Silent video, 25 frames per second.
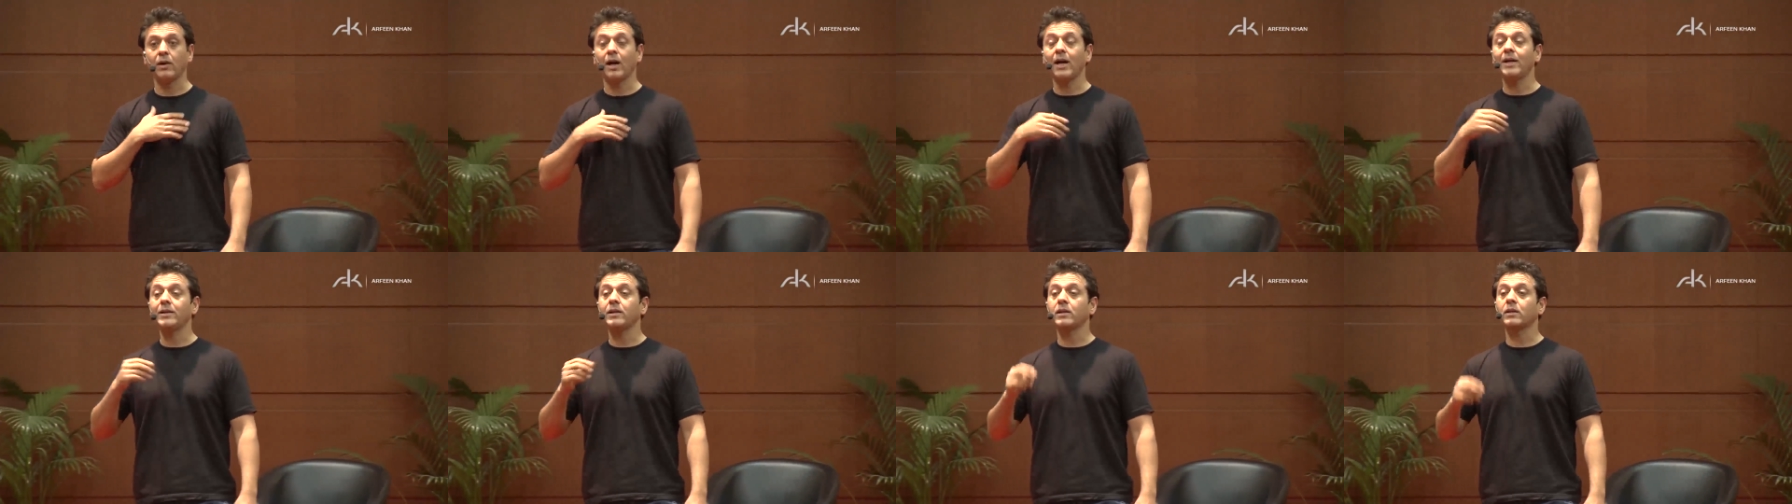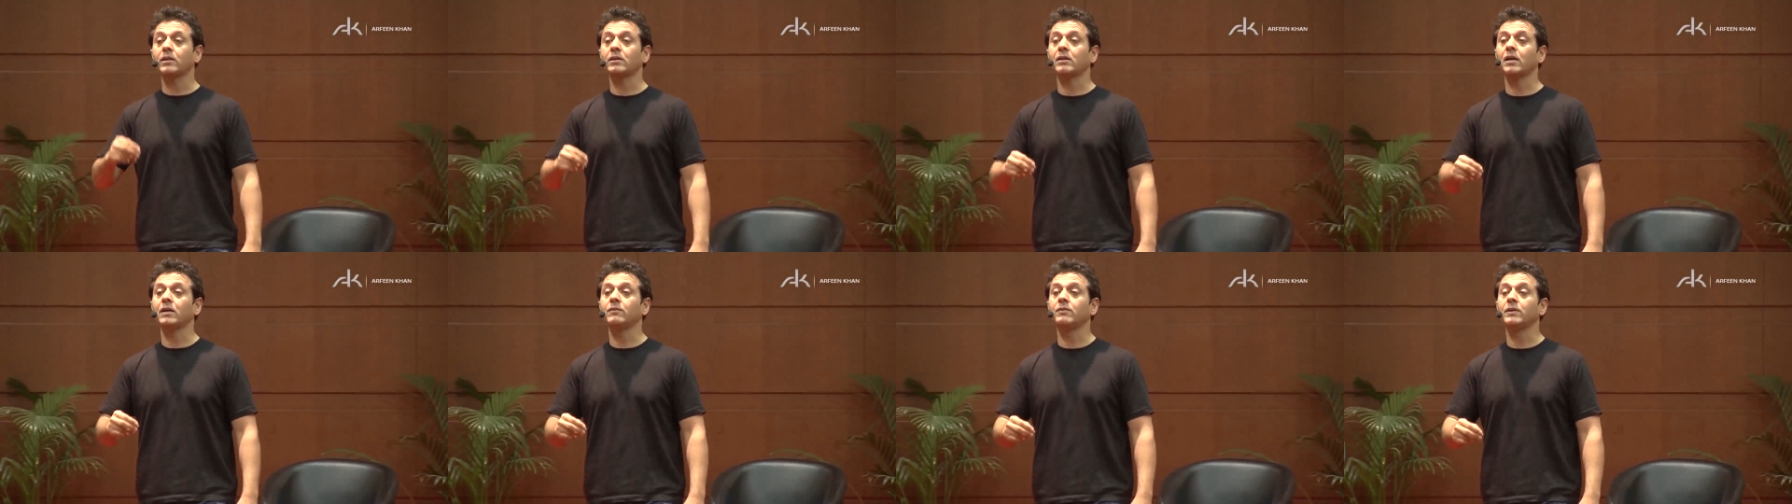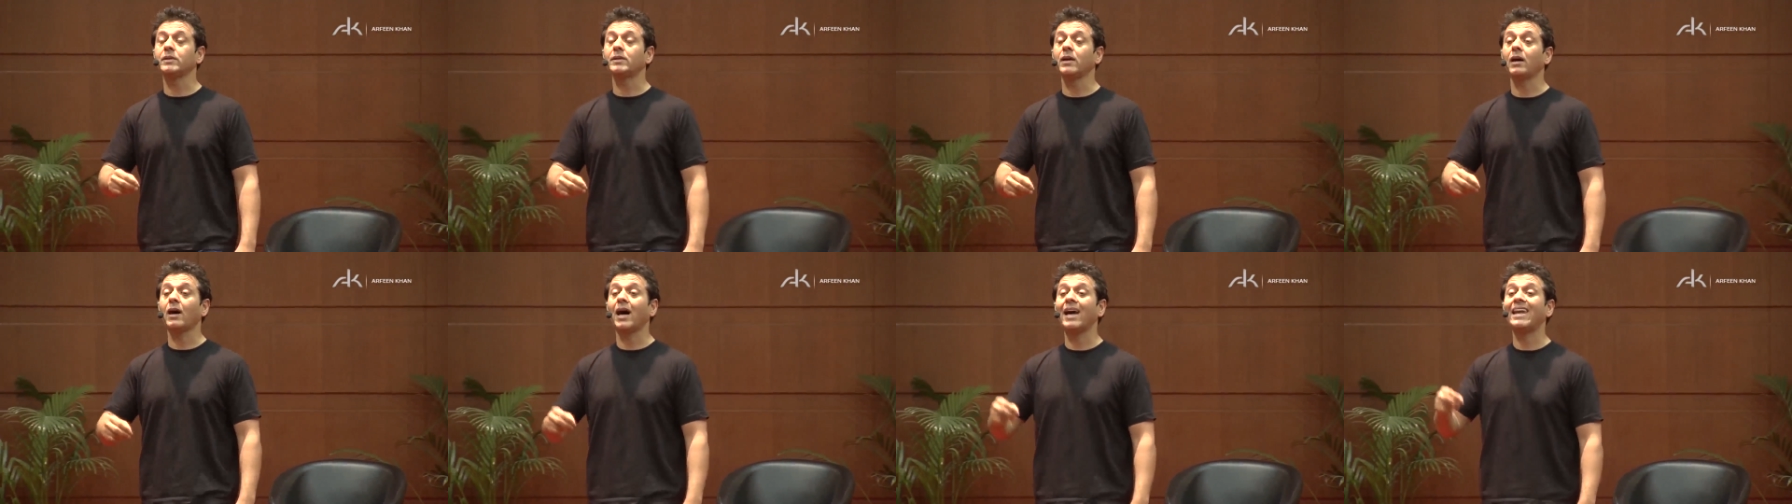I
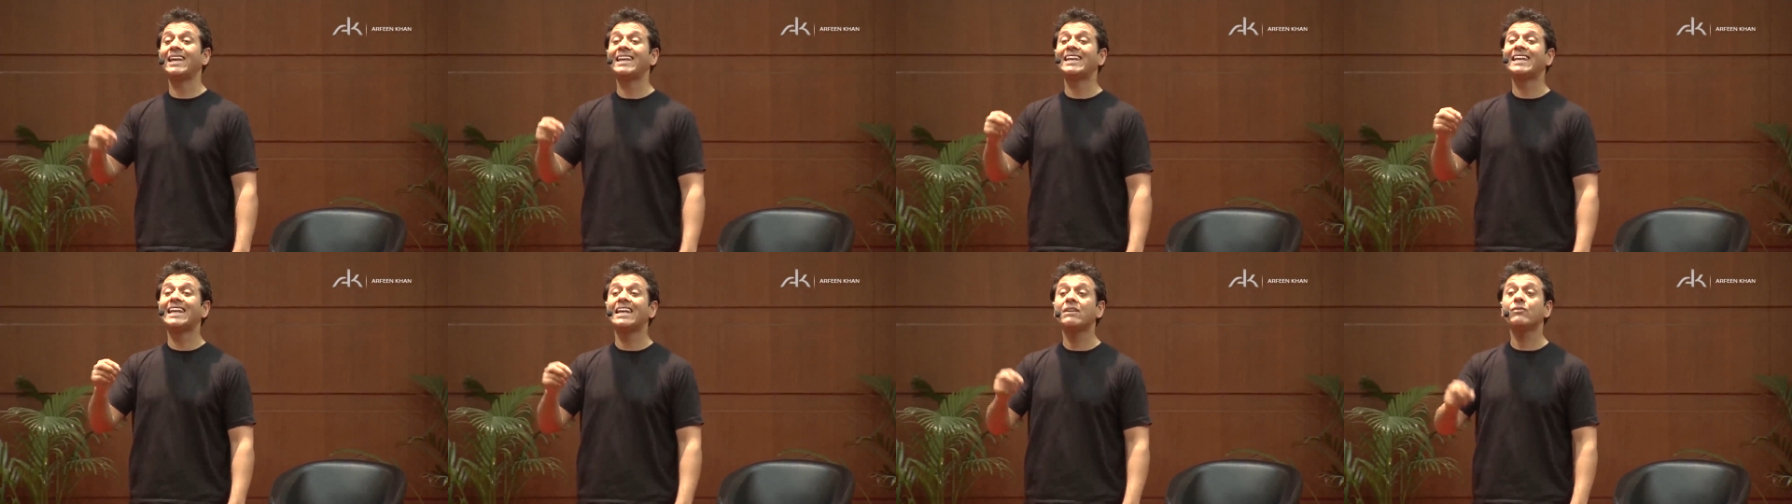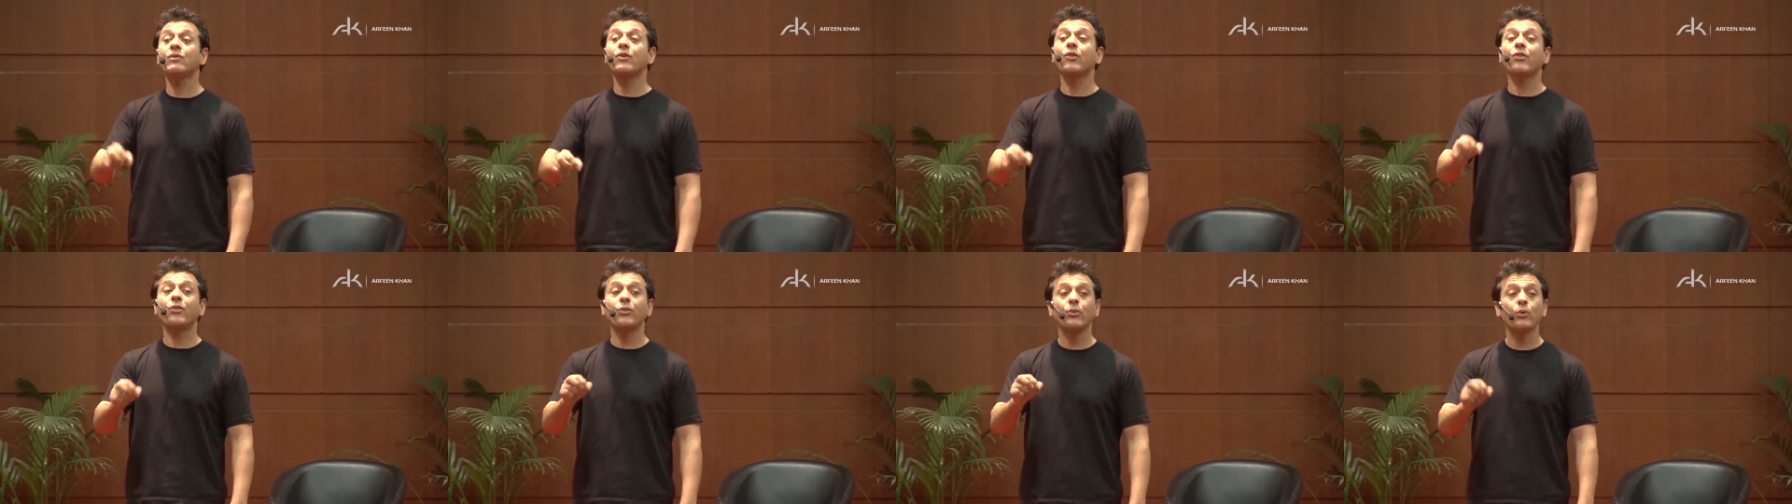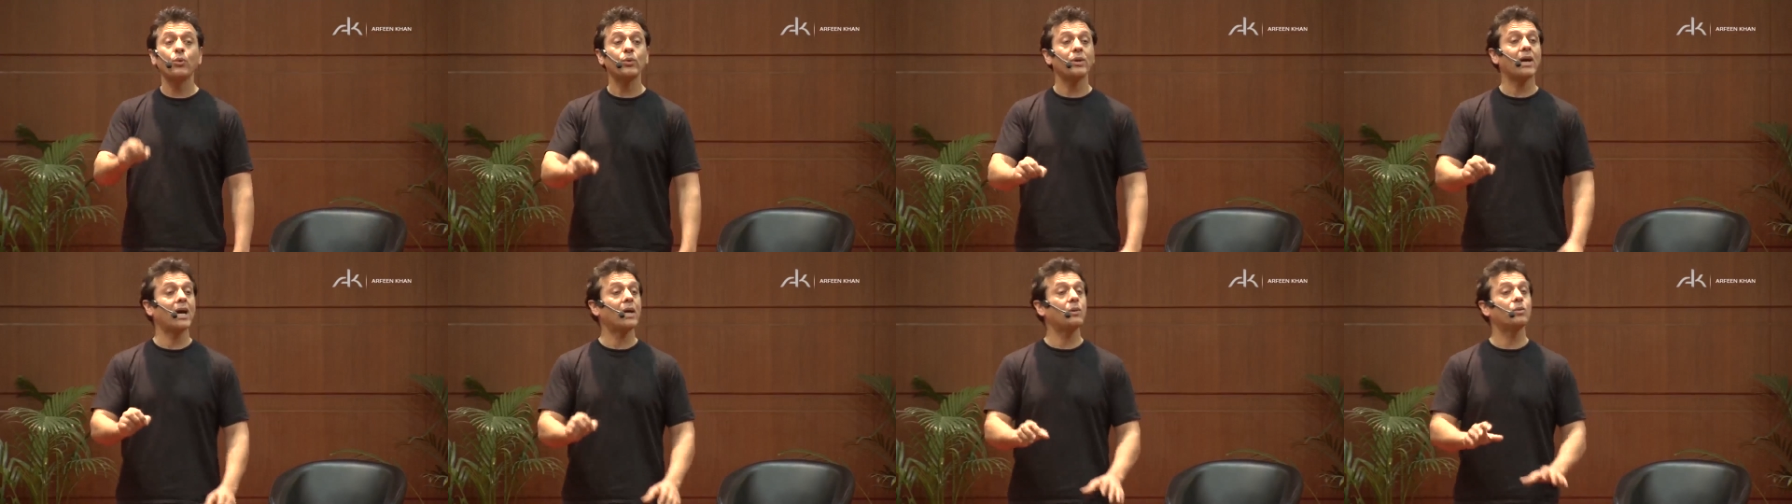discovered that I never
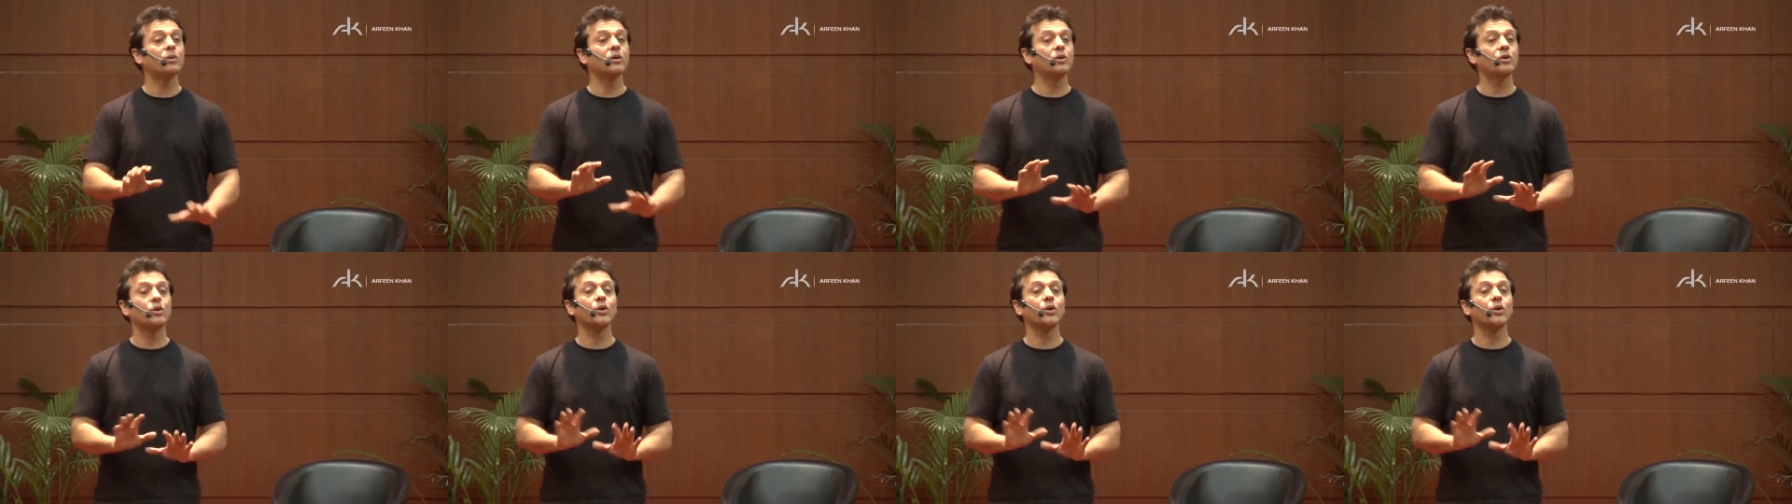thought I was